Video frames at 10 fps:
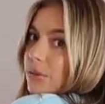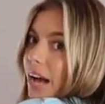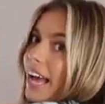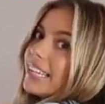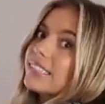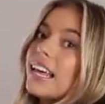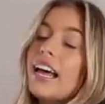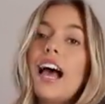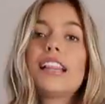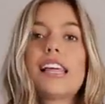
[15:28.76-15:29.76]
you guys.
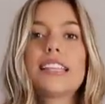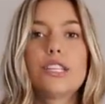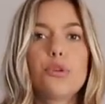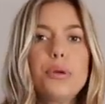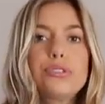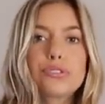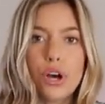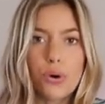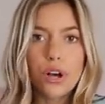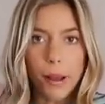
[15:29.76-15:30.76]
Like, these would be
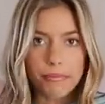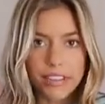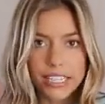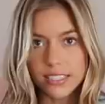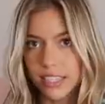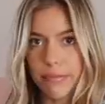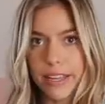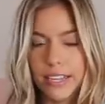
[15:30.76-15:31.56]
so comfy to sleep